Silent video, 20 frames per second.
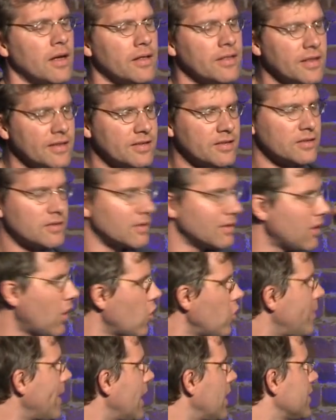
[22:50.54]
this
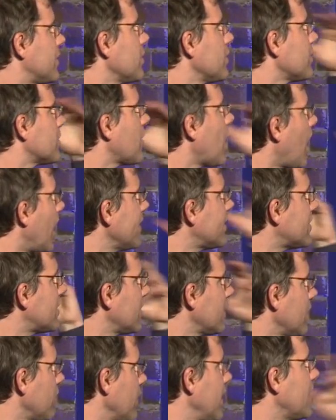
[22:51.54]
load balancer is
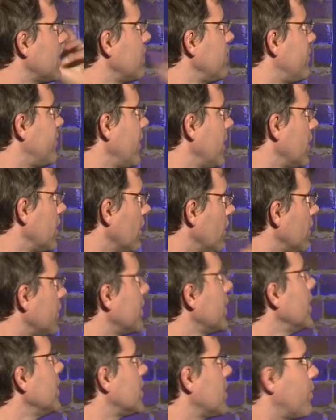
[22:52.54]
constantly reconfigured
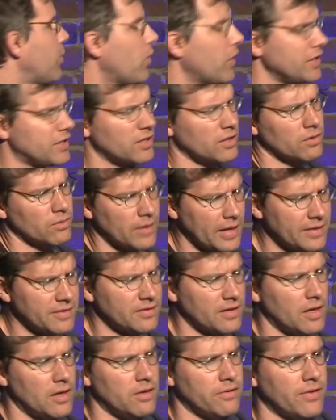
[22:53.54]
to point to the right
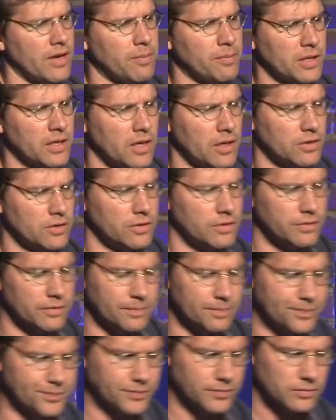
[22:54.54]
set of applications.
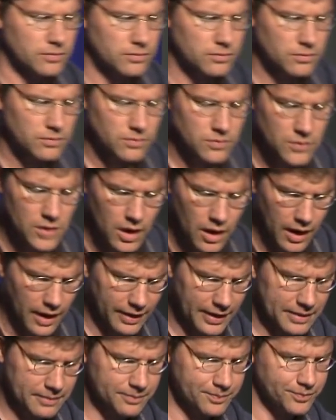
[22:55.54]
All
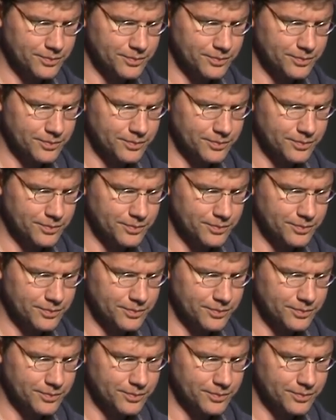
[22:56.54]
right.